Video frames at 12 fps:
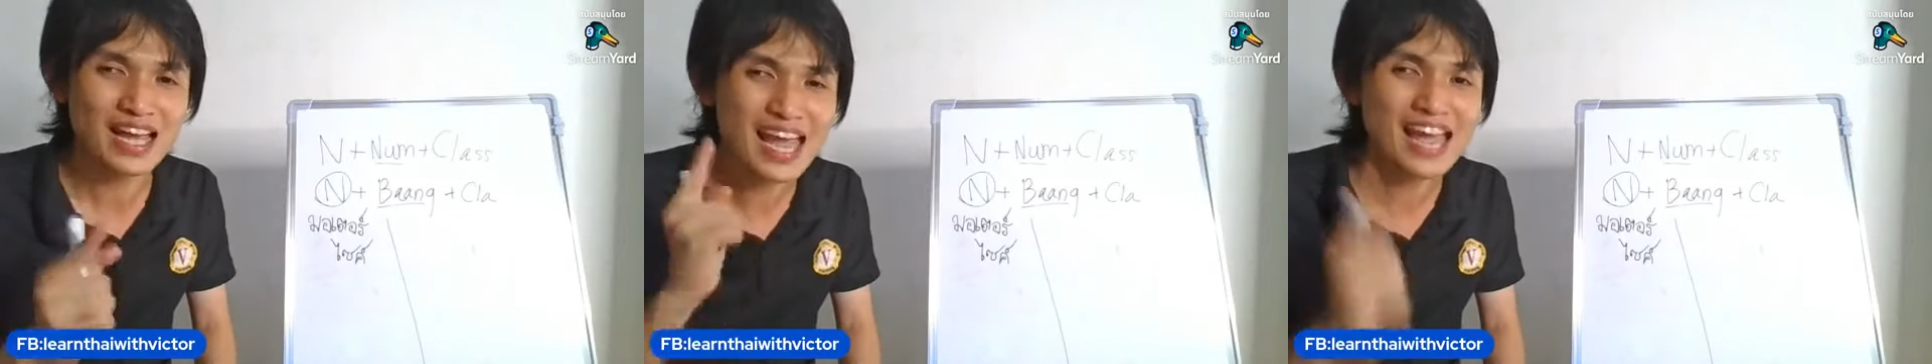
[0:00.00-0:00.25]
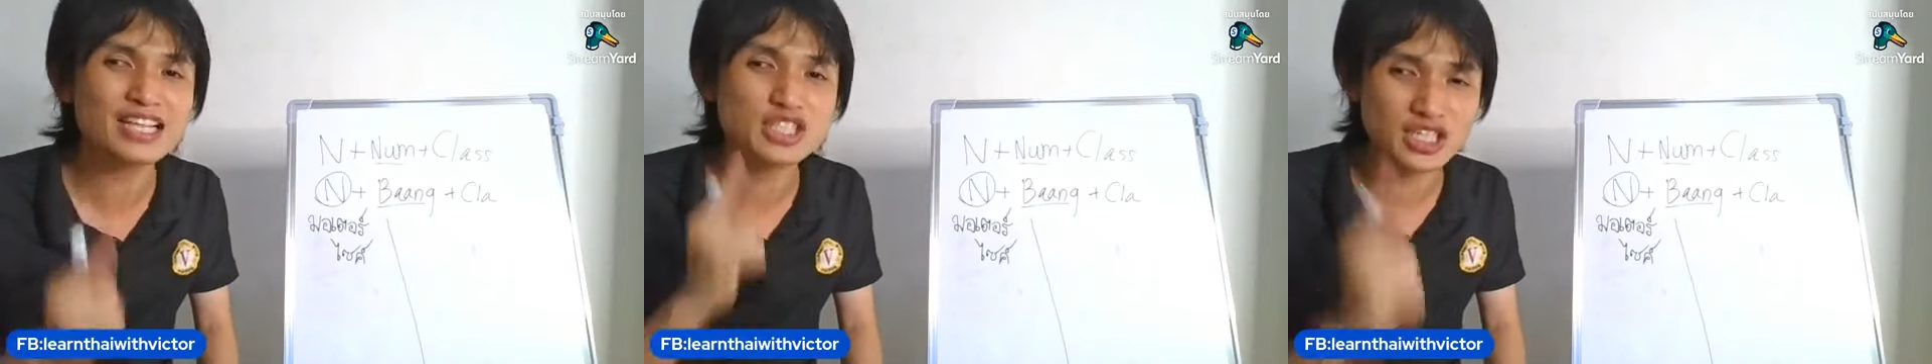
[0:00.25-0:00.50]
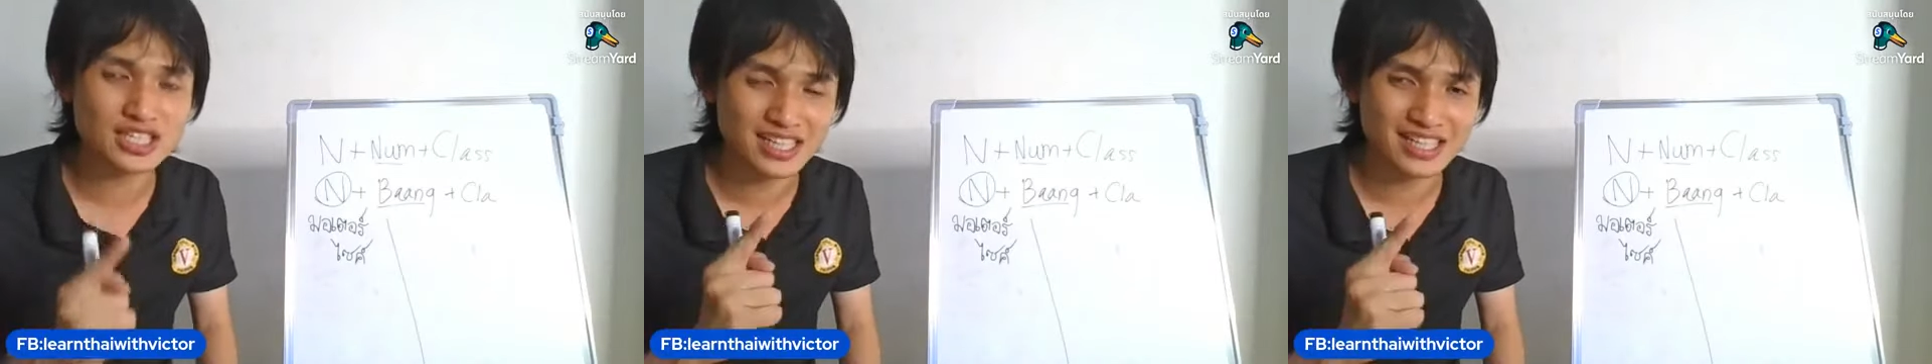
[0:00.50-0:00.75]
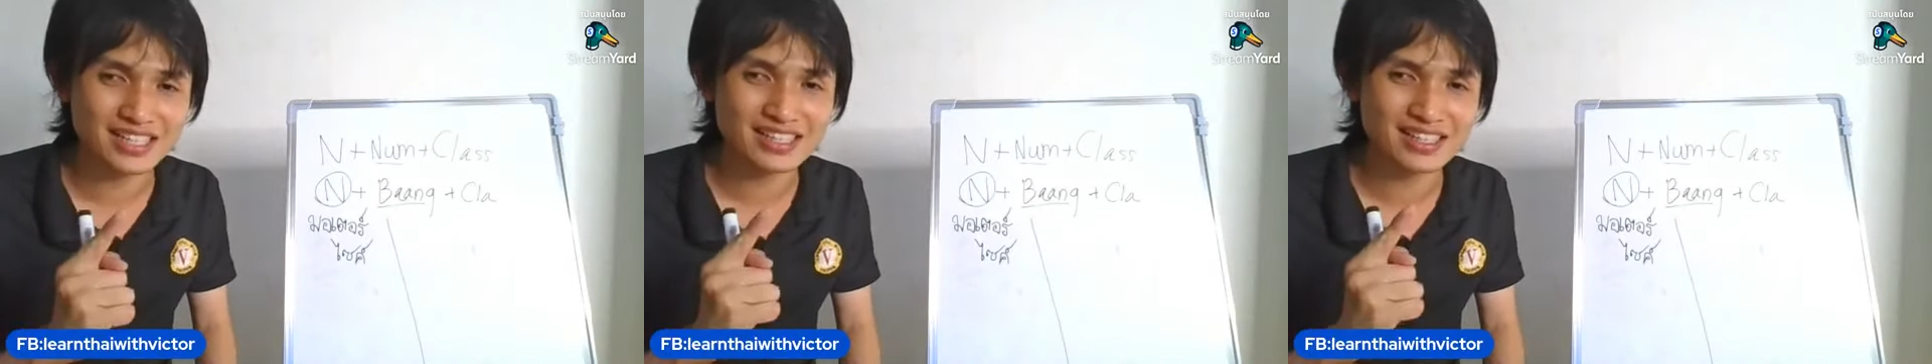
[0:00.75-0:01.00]

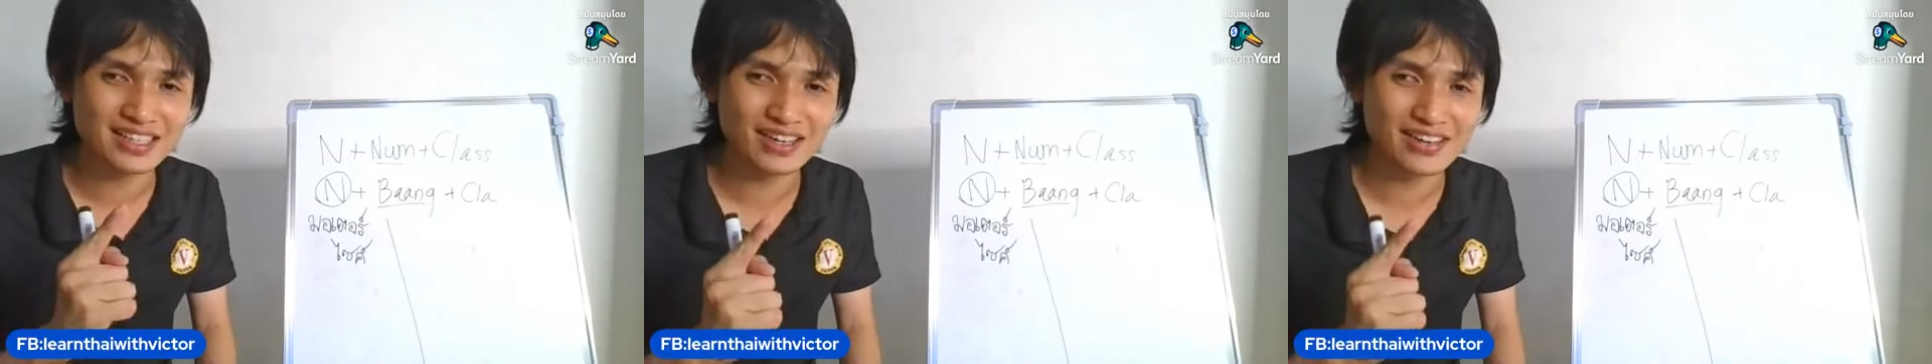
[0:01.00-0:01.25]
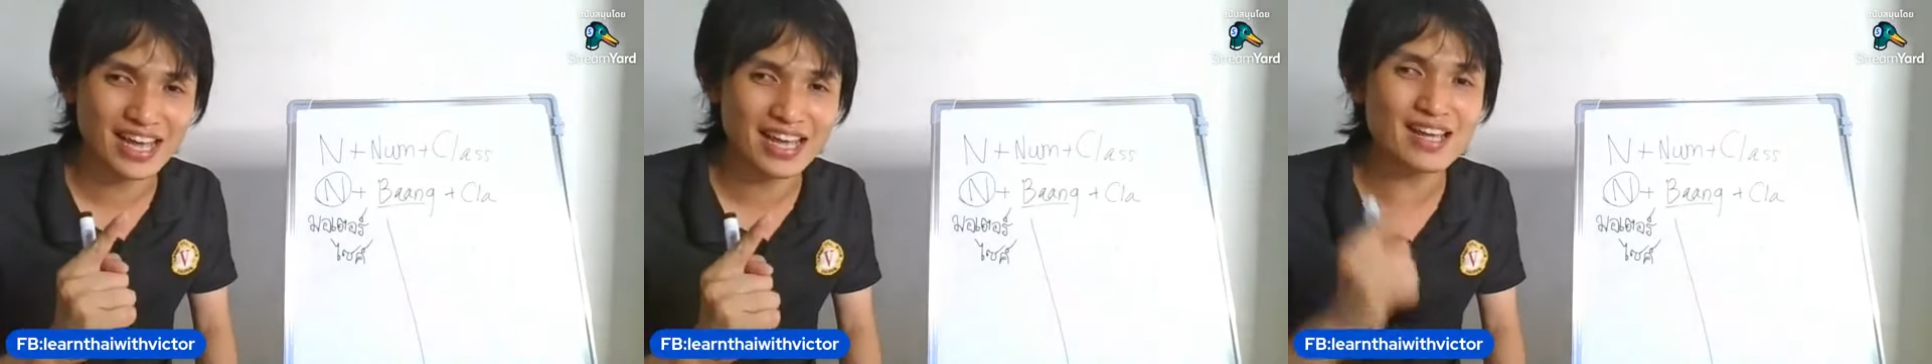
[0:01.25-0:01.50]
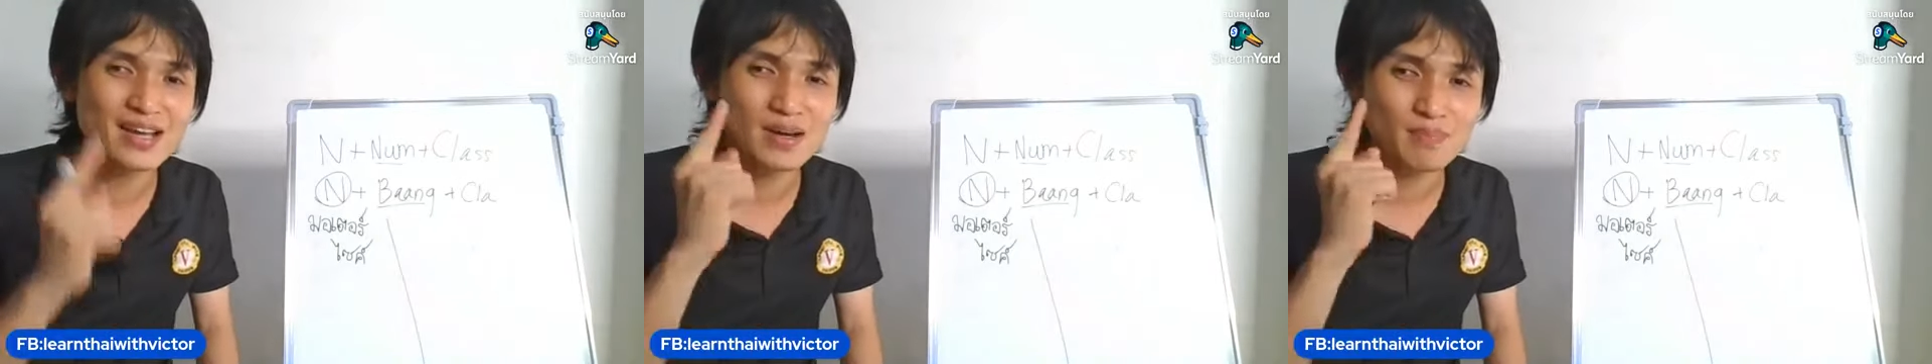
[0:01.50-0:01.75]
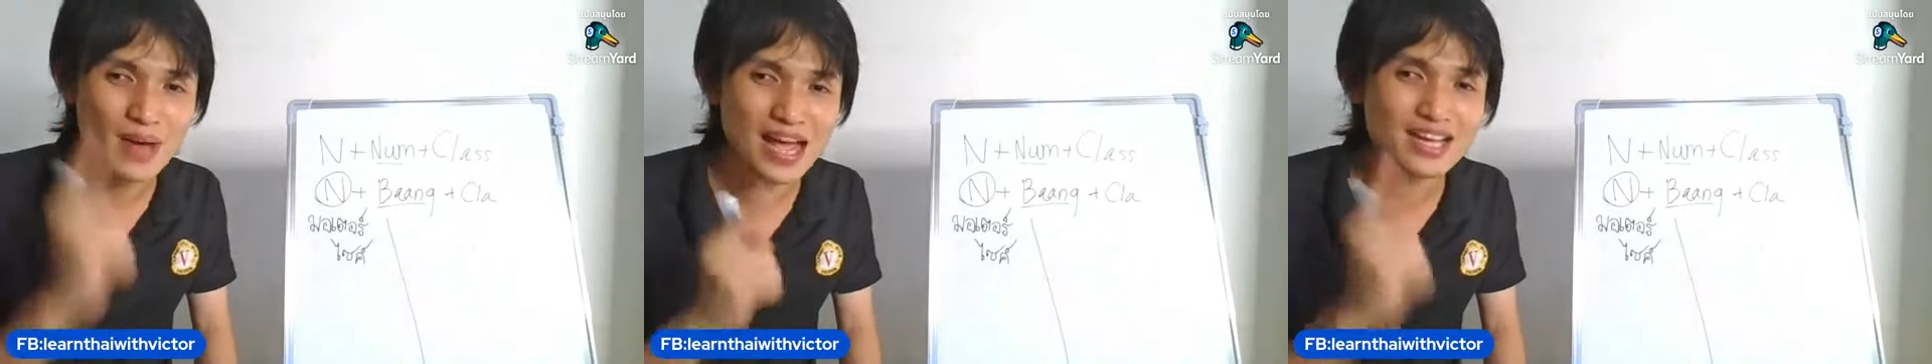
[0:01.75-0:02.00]
8:30, okay?
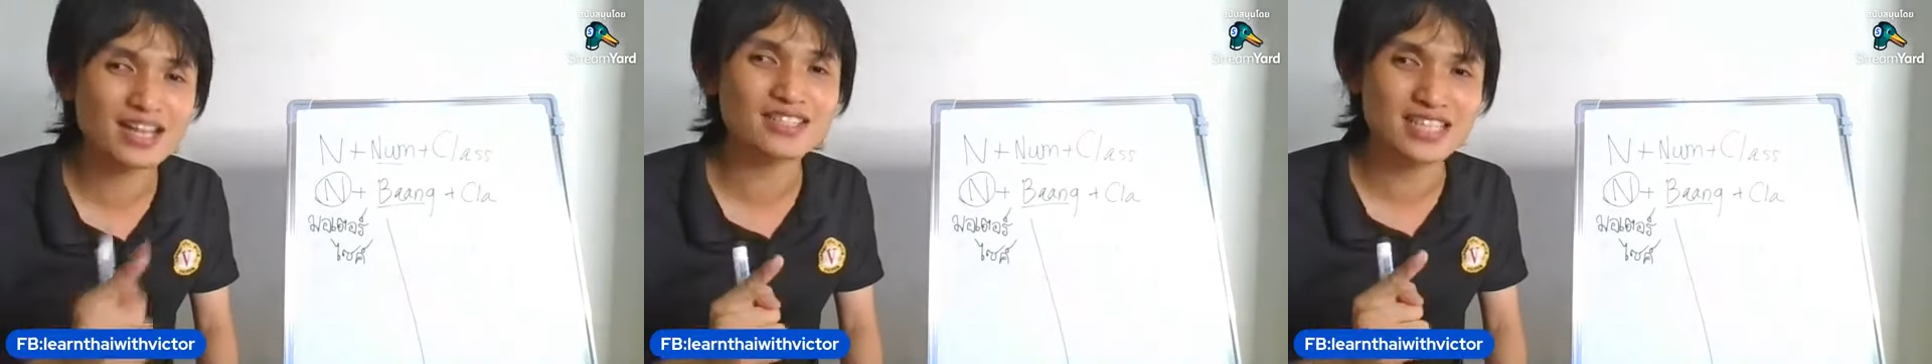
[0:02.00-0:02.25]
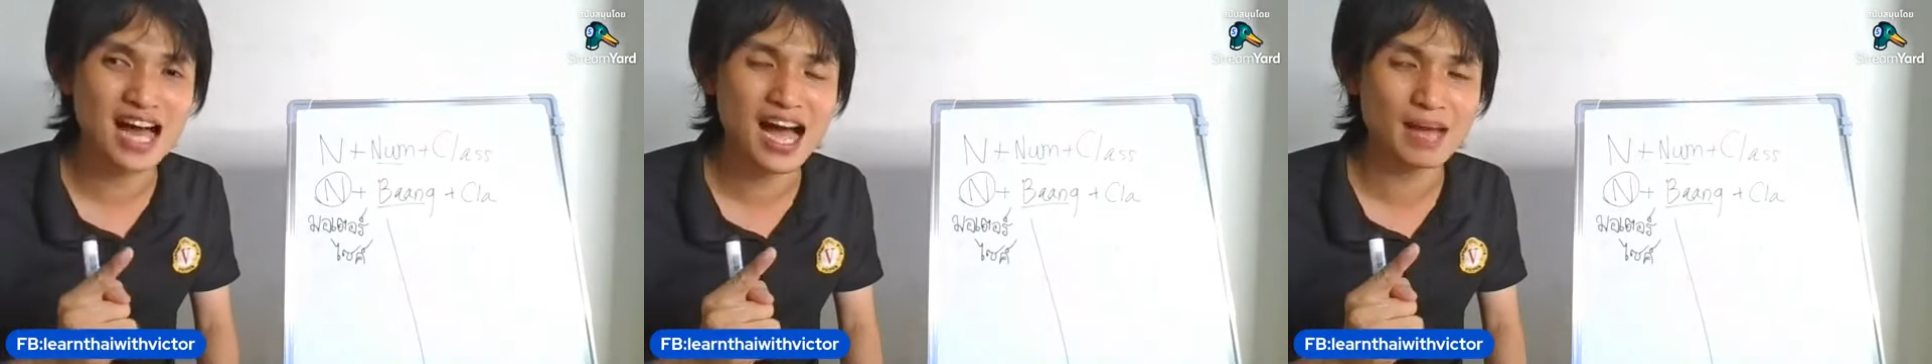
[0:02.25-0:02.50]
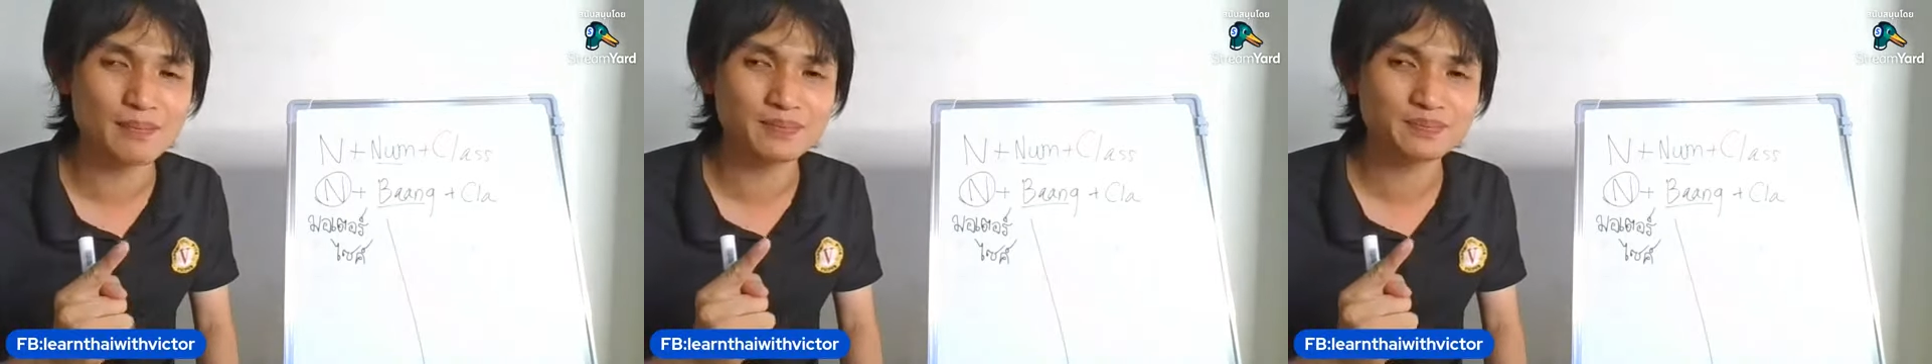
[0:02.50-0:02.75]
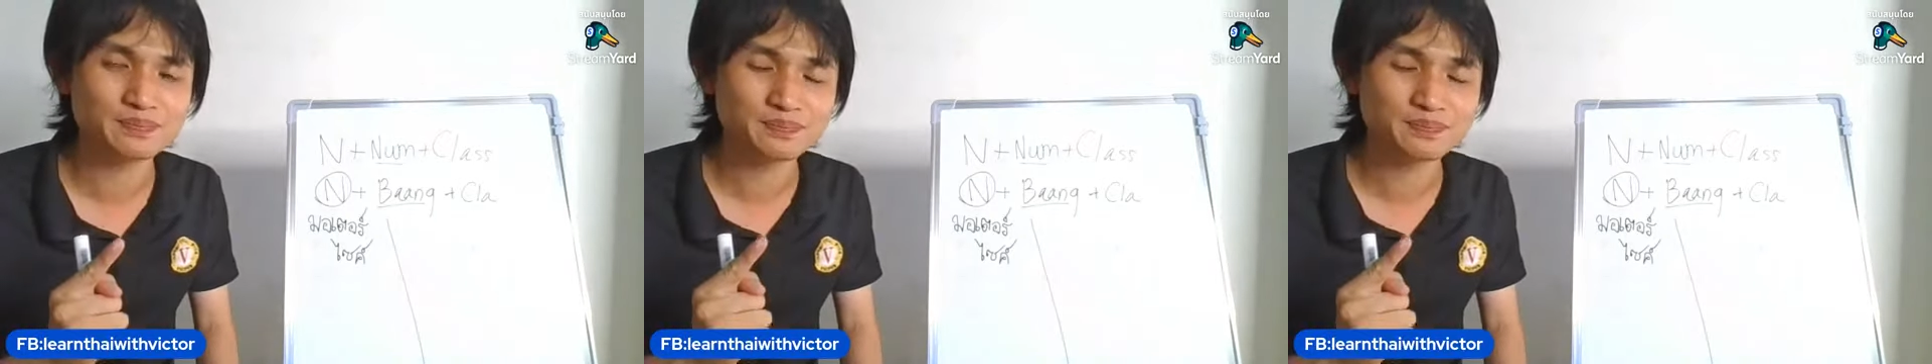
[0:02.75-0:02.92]
Bangkok time.